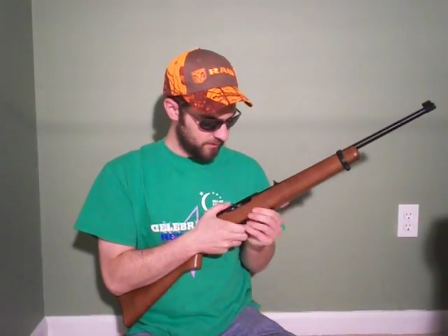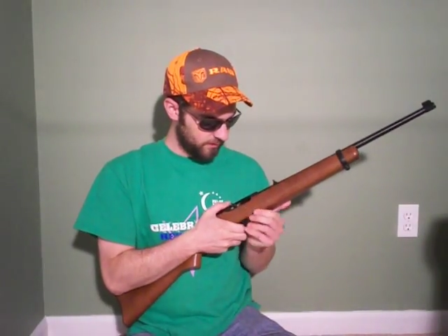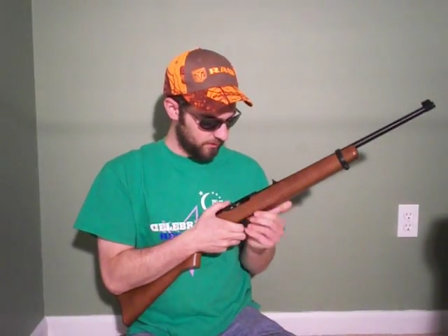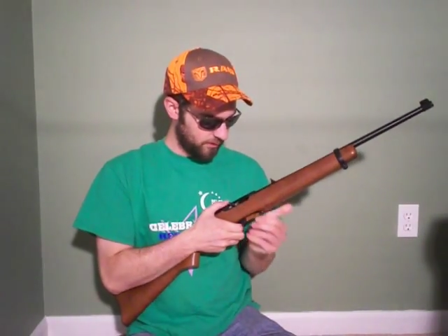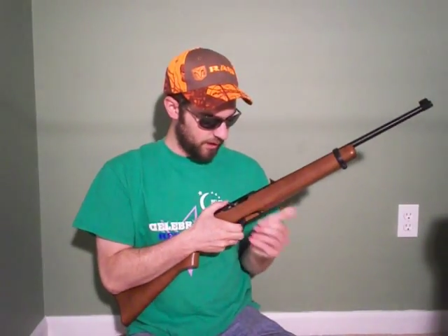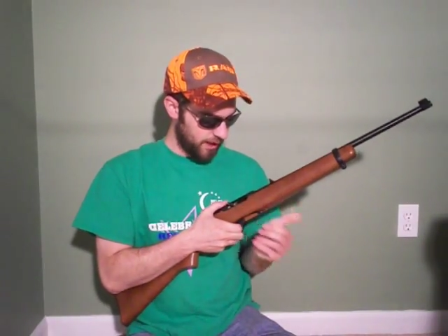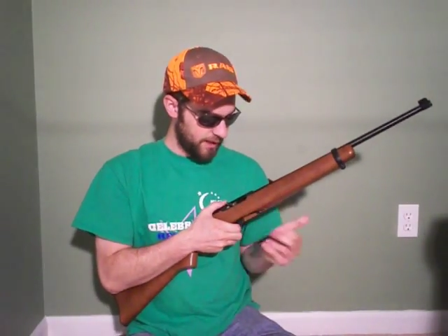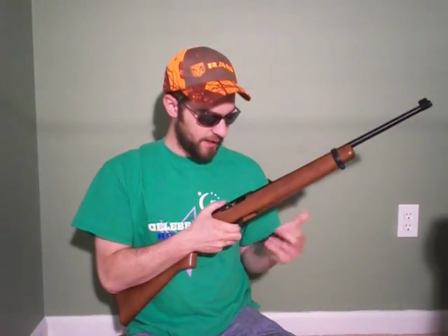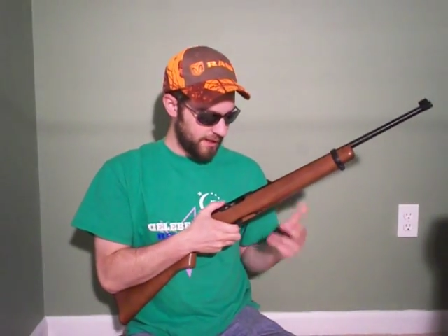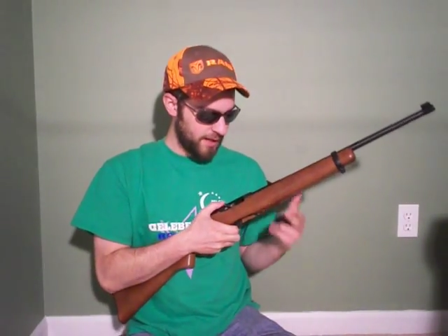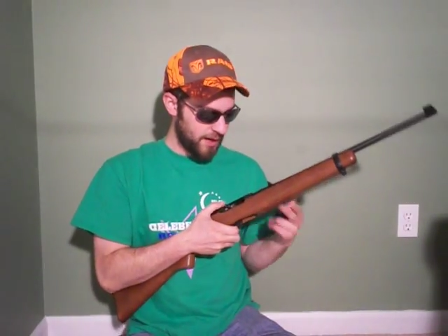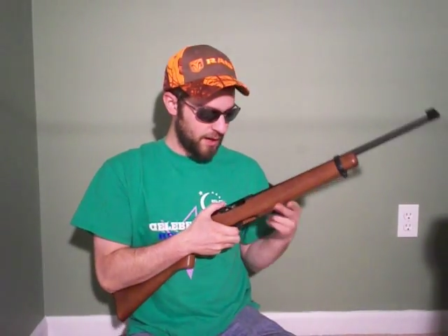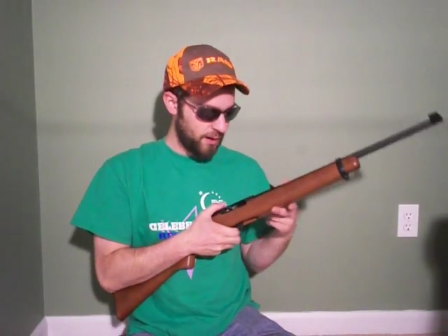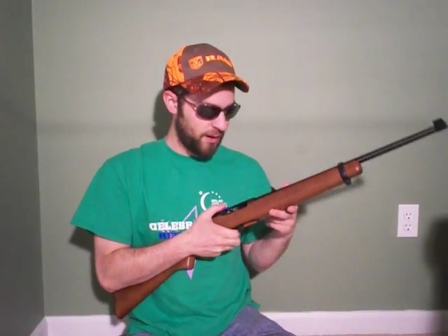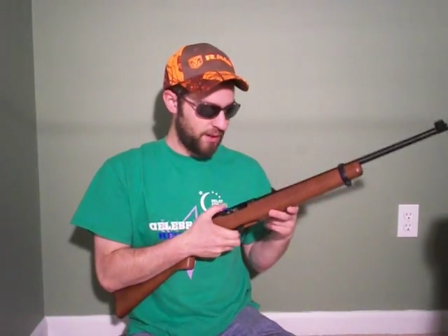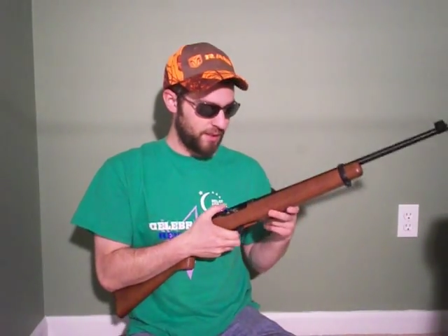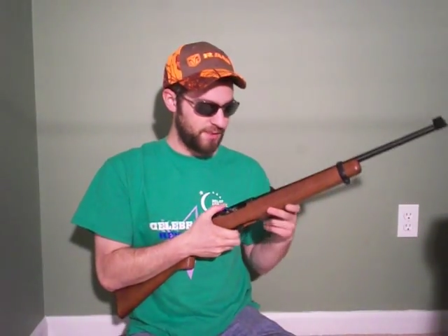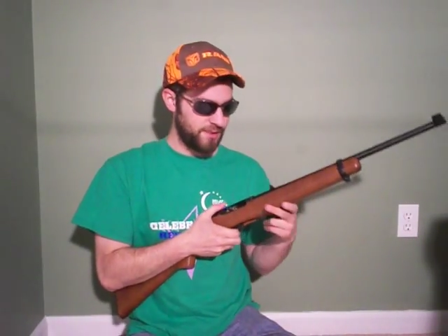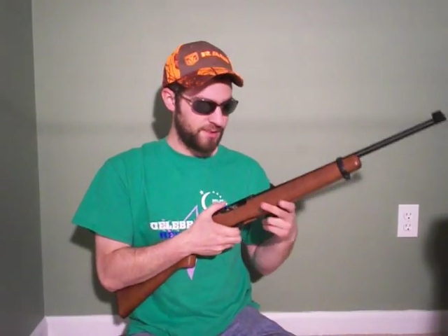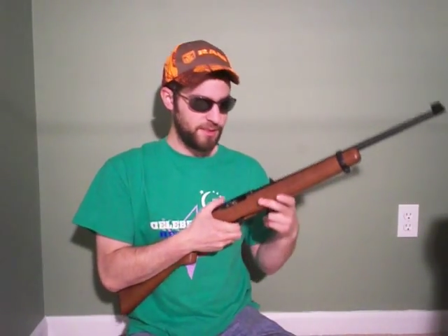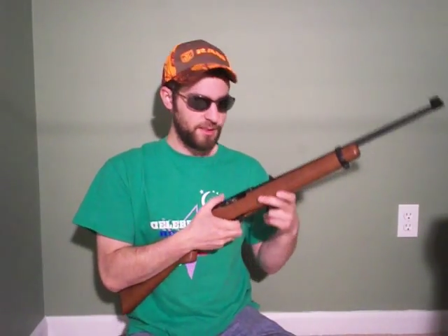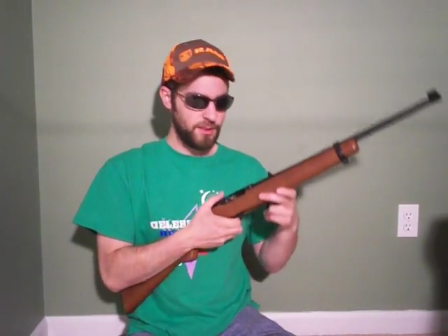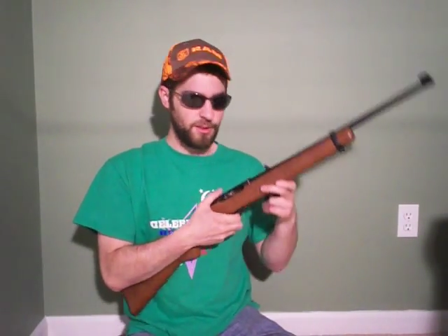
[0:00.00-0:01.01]
Right now
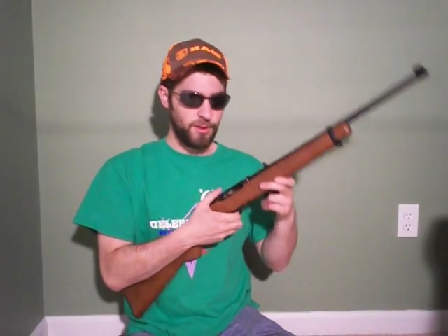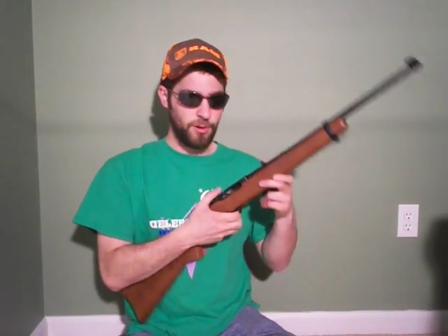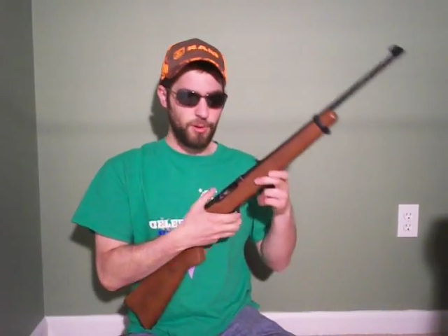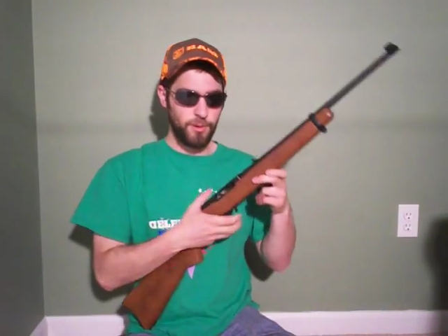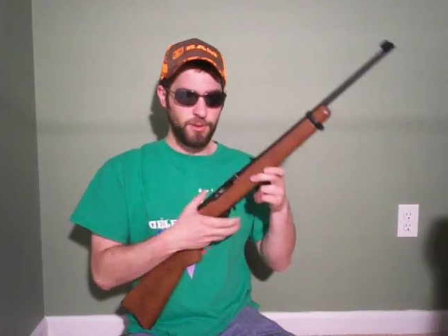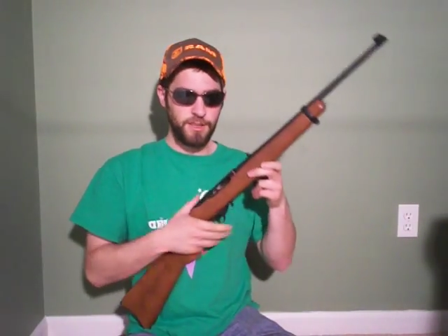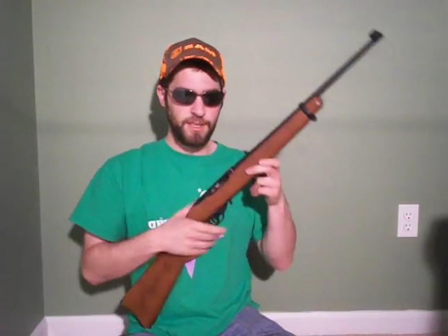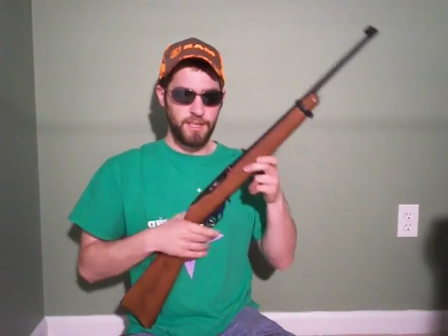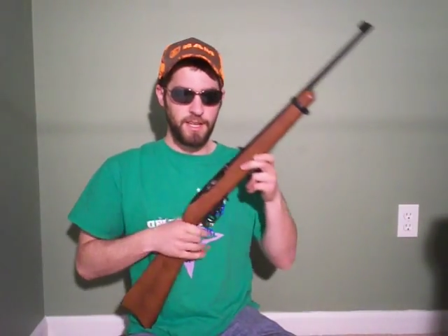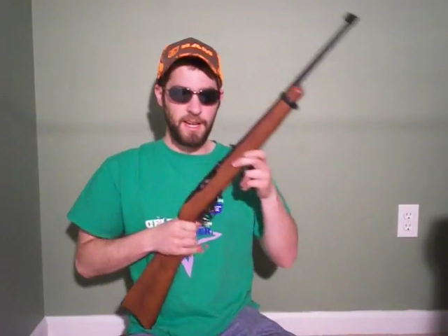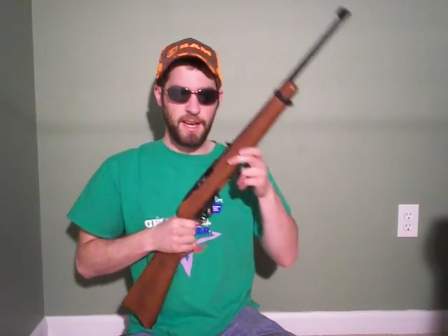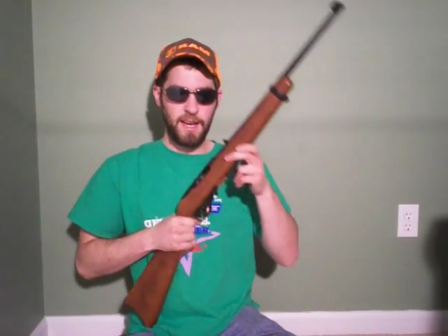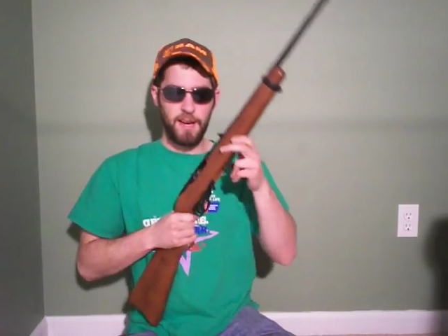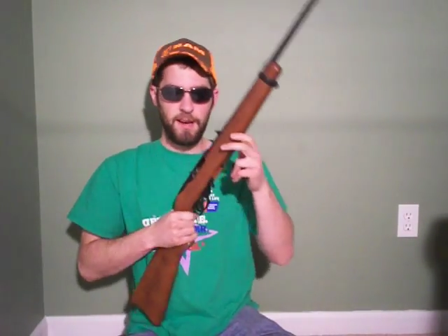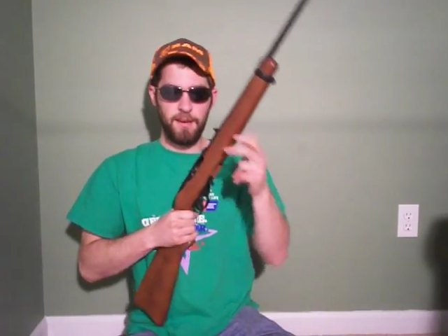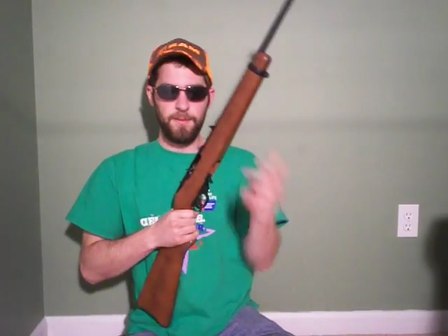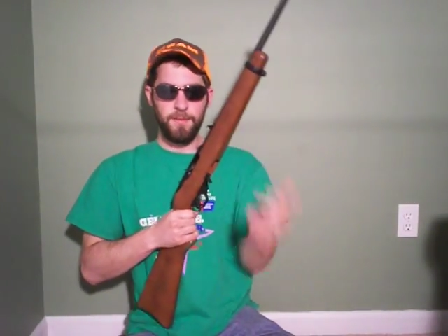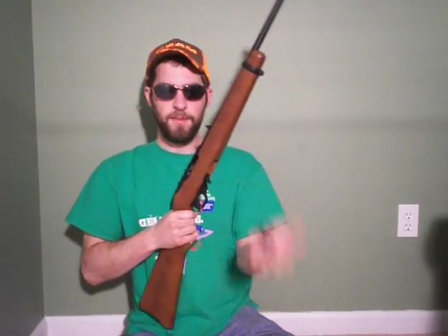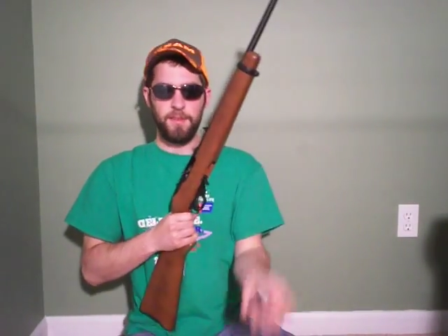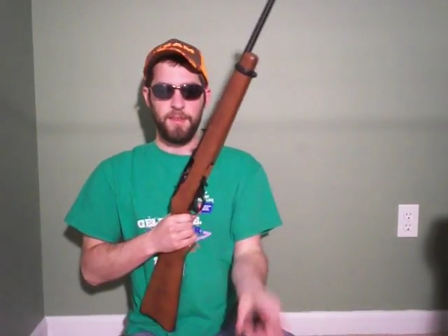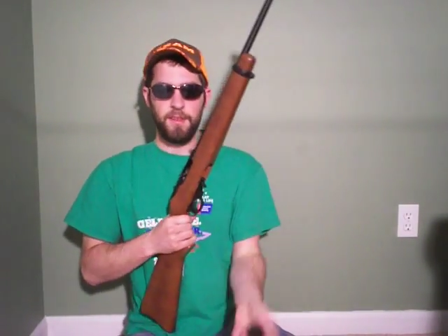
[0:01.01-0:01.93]
I still only have